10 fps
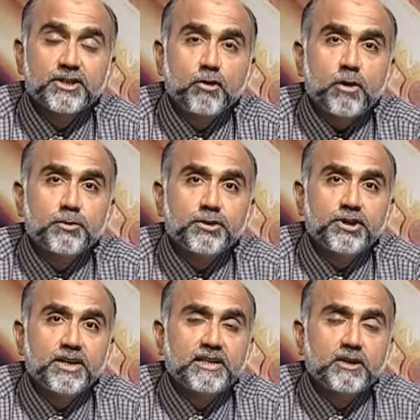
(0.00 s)
strong
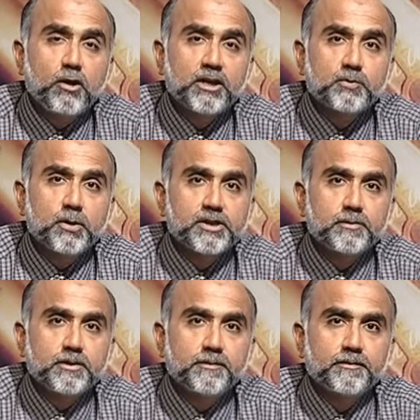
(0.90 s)
position as long as
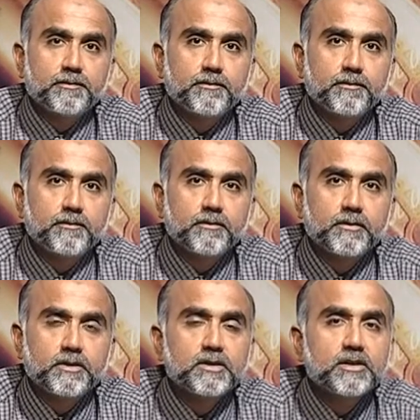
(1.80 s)
possible.
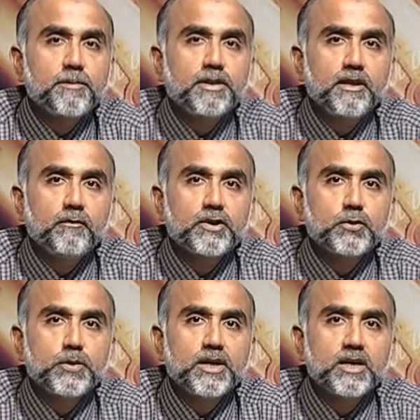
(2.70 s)
Something which
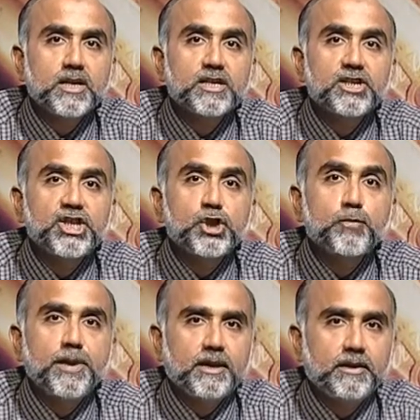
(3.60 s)
we are
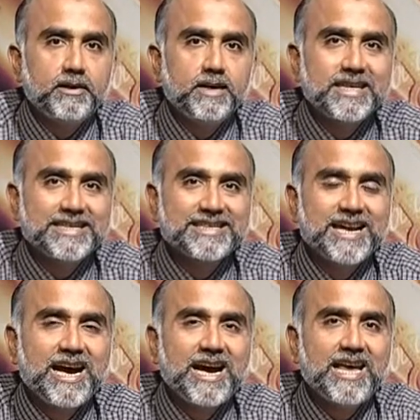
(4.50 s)
assuming, yes,
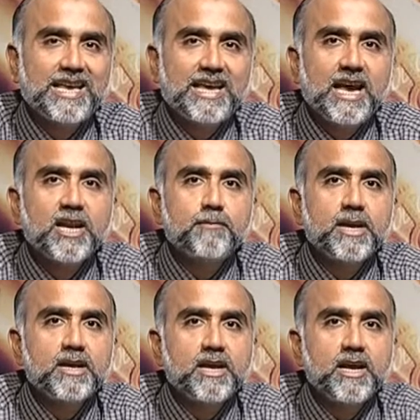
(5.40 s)
I can
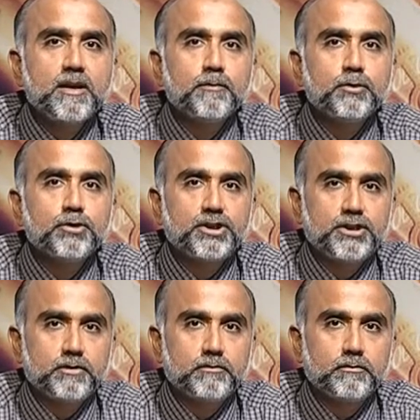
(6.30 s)
maintain position.